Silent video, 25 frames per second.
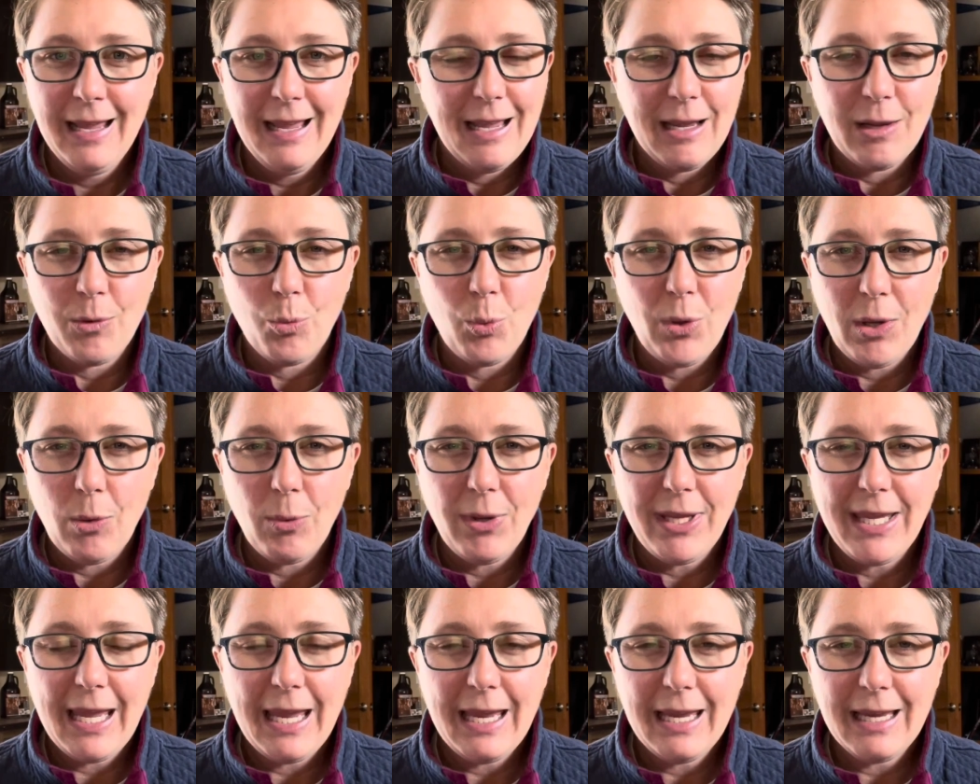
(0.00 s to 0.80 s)

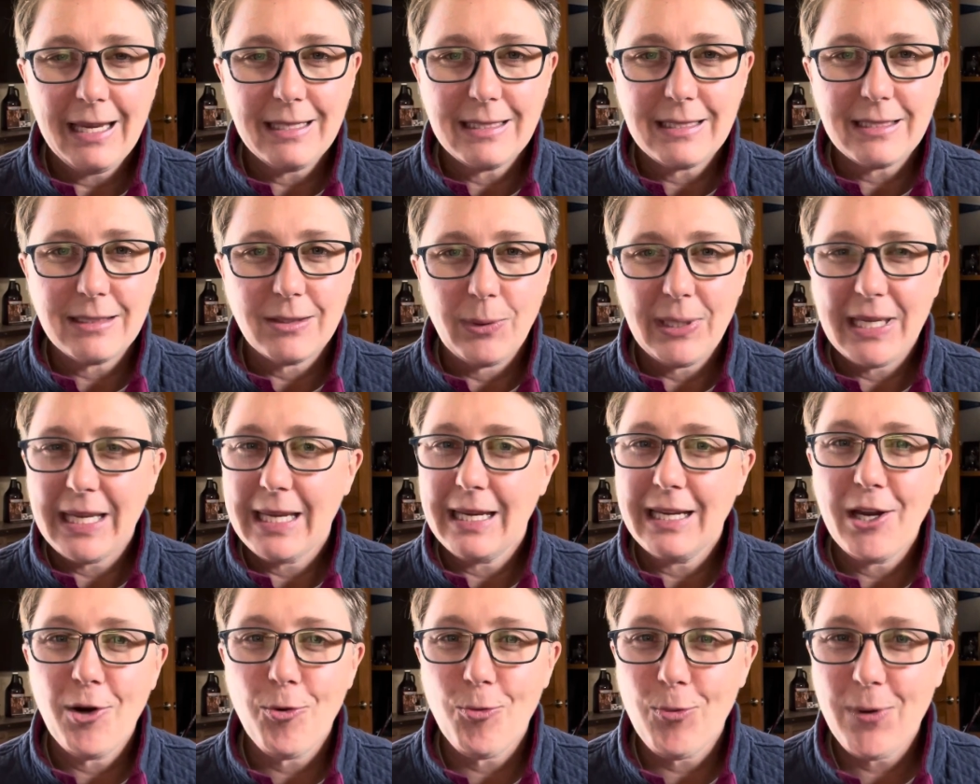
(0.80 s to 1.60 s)
we
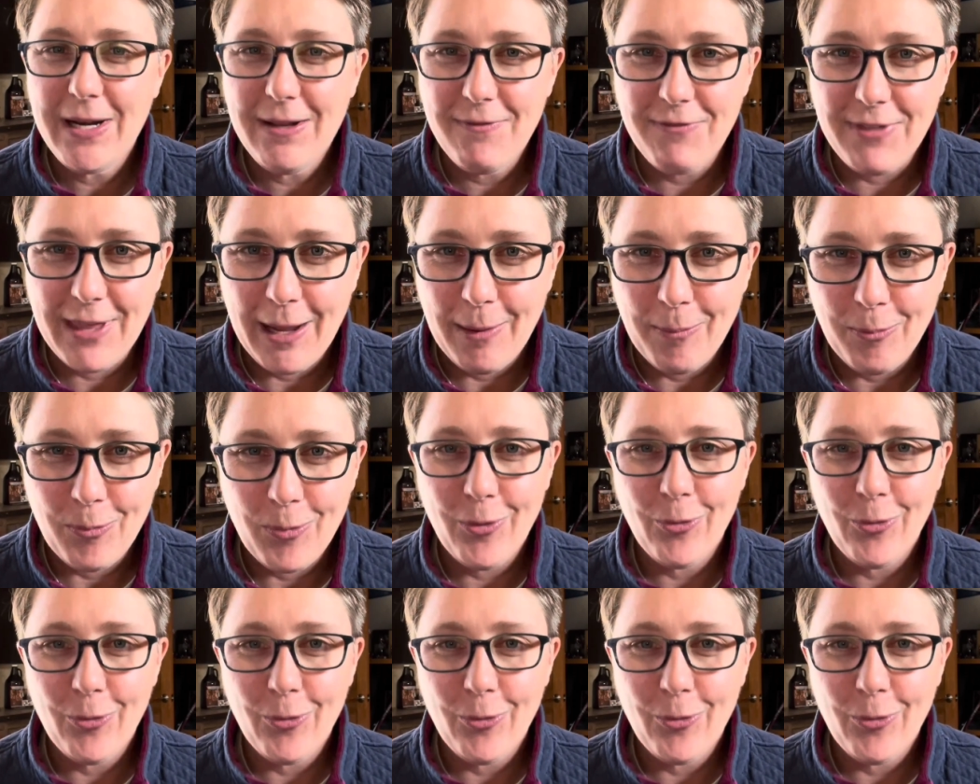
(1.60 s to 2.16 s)
can't get rid of them.